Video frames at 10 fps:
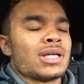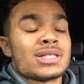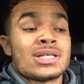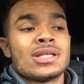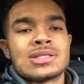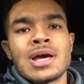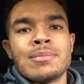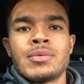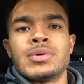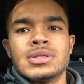I said, the time
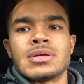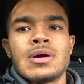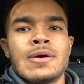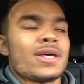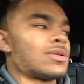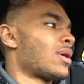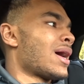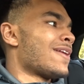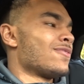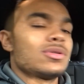I wanted the car, that's why I
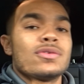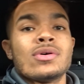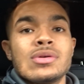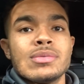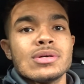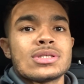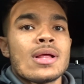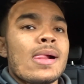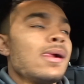haven't got the folding mirrors.